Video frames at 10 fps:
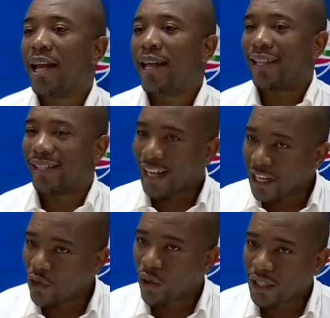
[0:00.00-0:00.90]
The
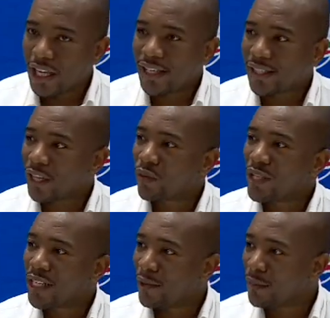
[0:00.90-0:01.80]
second court case that we
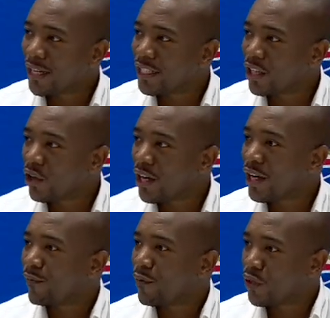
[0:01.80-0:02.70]
deliberated on and
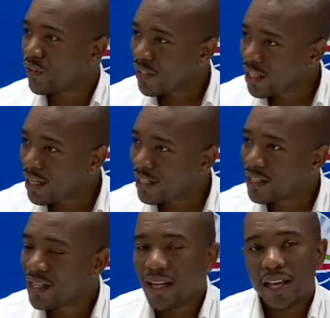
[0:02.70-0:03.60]
have considered
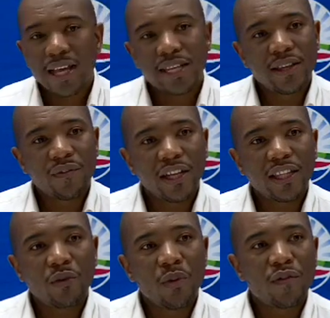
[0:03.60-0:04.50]
is the fact
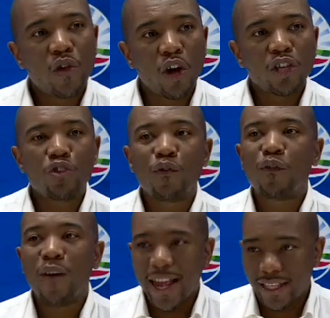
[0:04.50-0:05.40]
that we've gone to
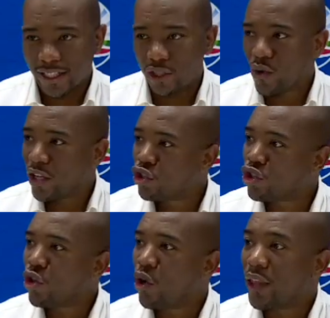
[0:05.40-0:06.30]
fight to
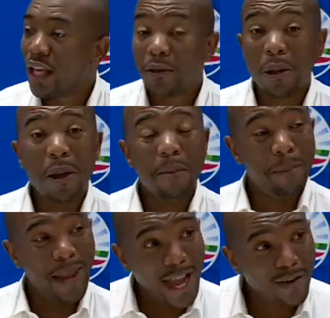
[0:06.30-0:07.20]
ensure that
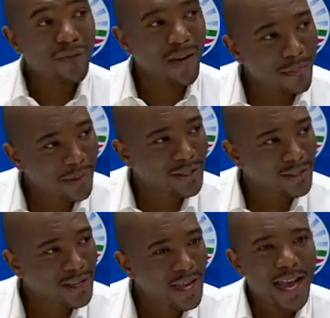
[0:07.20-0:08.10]
black
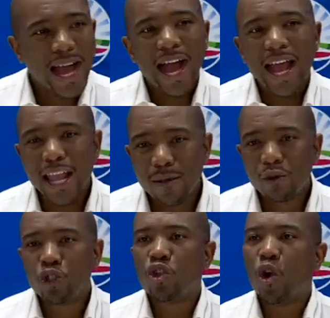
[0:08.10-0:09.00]
farmers are
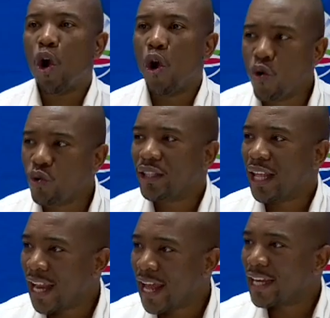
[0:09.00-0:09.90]
able to own the
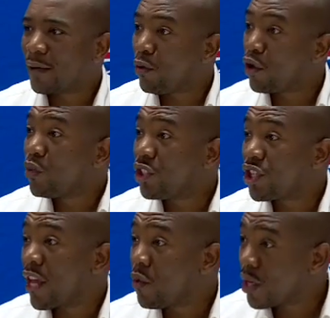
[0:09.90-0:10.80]
land upon which
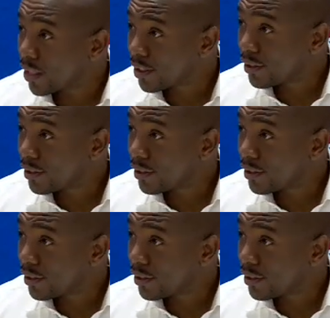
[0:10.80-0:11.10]
they work.